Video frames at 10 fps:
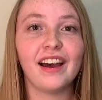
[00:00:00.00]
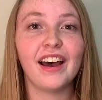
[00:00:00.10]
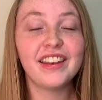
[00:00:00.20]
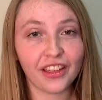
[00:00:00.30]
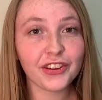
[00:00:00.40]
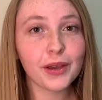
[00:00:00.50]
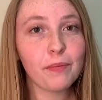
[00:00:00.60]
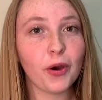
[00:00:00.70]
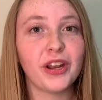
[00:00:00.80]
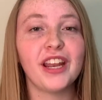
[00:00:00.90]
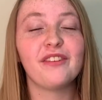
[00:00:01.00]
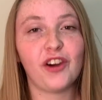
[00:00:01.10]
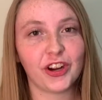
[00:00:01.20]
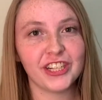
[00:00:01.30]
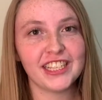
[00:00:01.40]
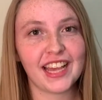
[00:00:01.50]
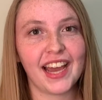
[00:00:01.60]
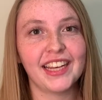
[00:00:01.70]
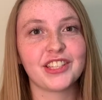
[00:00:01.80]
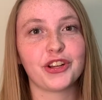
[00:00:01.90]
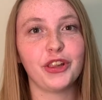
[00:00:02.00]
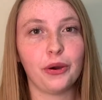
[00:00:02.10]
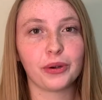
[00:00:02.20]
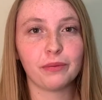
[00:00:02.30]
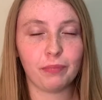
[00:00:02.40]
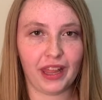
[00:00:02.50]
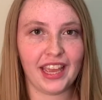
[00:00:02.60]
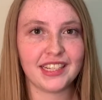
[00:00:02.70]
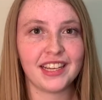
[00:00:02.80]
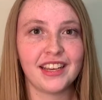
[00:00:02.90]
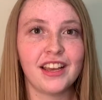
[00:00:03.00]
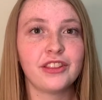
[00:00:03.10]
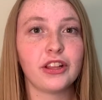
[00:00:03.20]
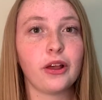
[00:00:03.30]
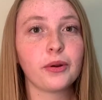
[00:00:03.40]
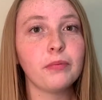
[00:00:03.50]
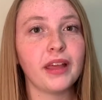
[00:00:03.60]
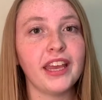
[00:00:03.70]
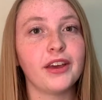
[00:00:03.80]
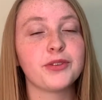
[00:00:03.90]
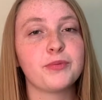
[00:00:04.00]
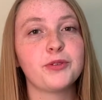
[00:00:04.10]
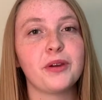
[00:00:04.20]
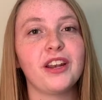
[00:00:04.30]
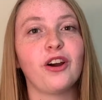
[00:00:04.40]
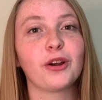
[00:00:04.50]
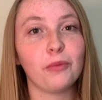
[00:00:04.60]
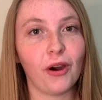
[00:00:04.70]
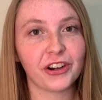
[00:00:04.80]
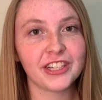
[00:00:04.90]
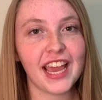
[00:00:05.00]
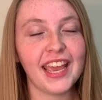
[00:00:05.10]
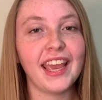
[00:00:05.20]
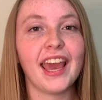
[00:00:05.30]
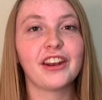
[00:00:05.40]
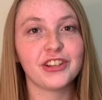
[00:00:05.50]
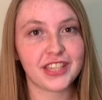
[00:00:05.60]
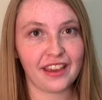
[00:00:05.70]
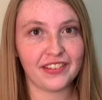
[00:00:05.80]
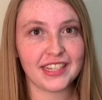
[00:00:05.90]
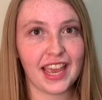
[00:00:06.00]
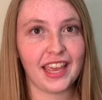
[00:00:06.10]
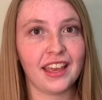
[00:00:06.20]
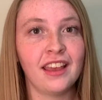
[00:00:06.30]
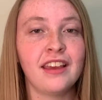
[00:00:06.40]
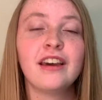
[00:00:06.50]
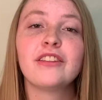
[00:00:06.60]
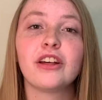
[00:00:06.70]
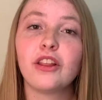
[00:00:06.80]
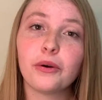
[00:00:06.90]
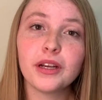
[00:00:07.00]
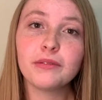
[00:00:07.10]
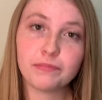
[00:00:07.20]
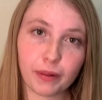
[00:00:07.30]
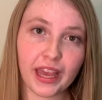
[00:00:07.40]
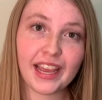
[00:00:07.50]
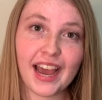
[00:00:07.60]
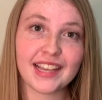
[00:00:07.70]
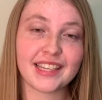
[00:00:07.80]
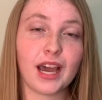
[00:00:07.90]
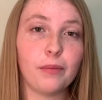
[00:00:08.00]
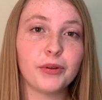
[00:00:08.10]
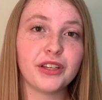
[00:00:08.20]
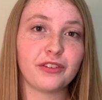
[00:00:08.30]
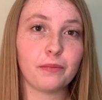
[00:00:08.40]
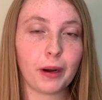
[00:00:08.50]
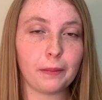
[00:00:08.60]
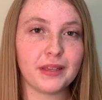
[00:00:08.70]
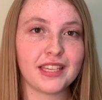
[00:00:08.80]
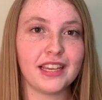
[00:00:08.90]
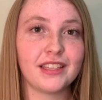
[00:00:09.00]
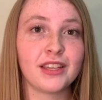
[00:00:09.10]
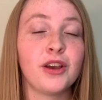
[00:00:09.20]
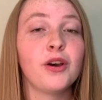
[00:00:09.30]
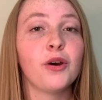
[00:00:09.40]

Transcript: Another component of our design is our lower plate. The lower plate goes between our water tank and our siphon tank. The lower plate has a couple different purposes.